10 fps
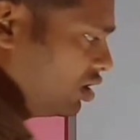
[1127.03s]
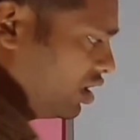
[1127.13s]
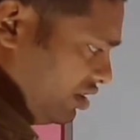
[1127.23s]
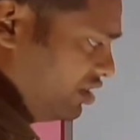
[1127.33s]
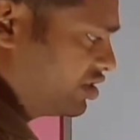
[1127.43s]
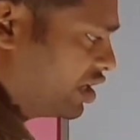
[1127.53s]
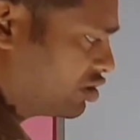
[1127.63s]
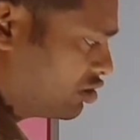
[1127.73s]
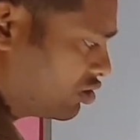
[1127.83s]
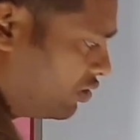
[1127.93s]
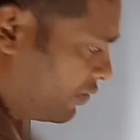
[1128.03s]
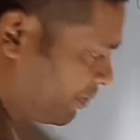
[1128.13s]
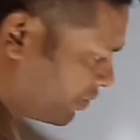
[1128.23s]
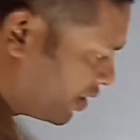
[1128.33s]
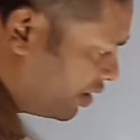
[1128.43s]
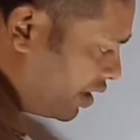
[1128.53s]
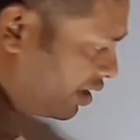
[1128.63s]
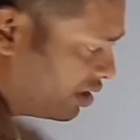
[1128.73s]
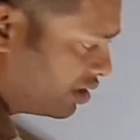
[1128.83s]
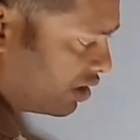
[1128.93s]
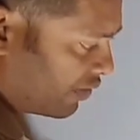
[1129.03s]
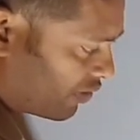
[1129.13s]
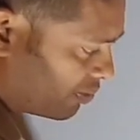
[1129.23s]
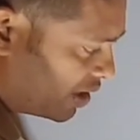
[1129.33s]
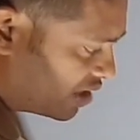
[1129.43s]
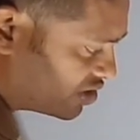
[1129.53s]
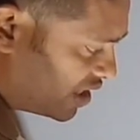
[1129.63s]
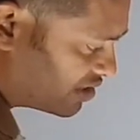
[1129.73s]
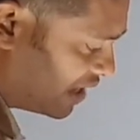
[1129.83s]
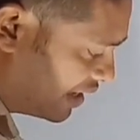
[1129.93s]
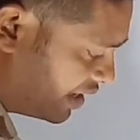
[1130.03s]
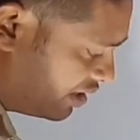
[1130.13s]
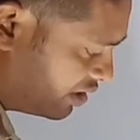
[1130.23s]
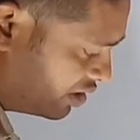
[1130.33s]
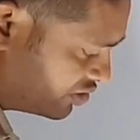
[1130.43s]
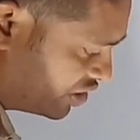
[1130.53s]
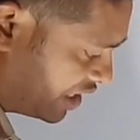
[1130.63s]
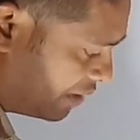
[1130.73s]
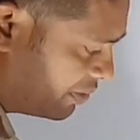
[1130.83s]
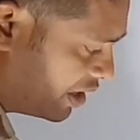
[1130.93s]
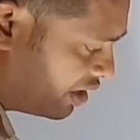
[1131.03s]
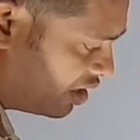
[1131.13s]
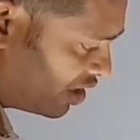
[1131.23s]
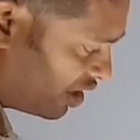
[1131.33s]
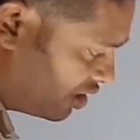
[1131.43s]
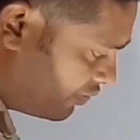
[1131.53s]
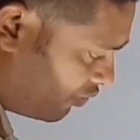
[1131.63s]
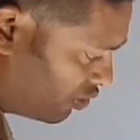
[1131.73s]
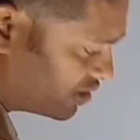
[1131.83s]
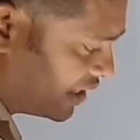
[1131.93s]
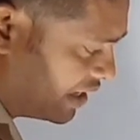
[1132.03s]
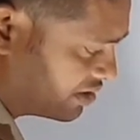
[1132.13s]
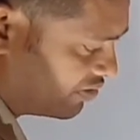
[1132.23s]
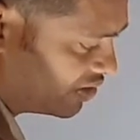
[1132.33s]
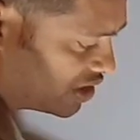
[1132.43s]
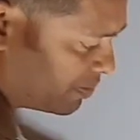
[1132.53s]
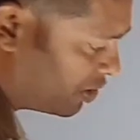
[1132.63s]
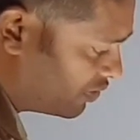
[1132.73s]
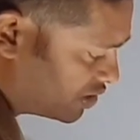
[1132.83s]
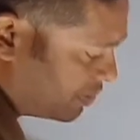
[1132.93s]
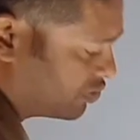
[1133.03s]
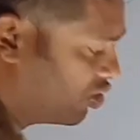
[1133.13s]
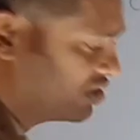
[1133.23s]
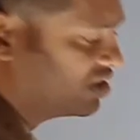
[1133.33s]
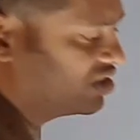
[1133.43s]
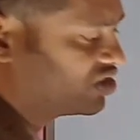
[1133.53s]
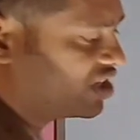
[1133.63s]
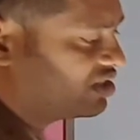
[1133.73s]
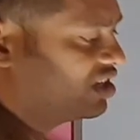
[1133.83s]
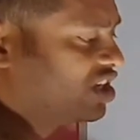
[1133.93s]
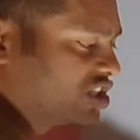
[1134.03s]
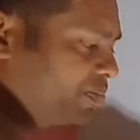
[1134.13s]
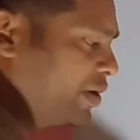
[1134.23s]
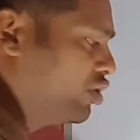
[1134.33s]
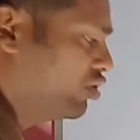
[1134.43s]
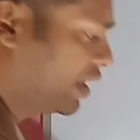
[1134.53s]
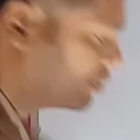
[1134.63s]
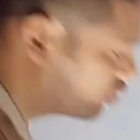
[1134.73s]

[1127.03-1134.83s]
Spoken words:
In this case also. Here, from here she has started. She came here in 4 seconds with the speed of this much. What is the distance? Speed into time. So